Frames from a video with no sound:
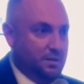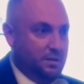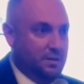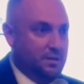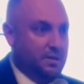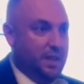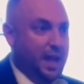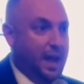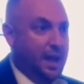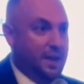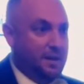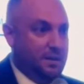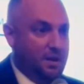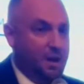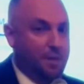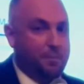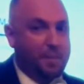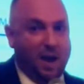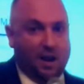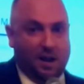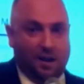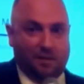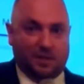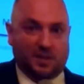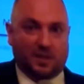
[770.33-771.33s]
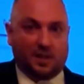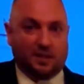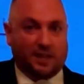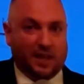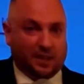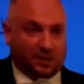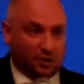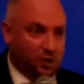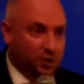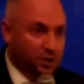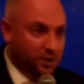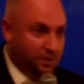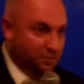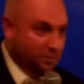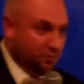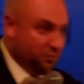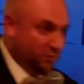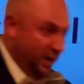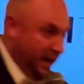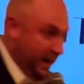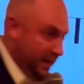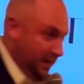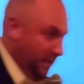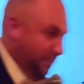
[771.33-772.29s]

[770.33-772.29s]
that about everything that's good and right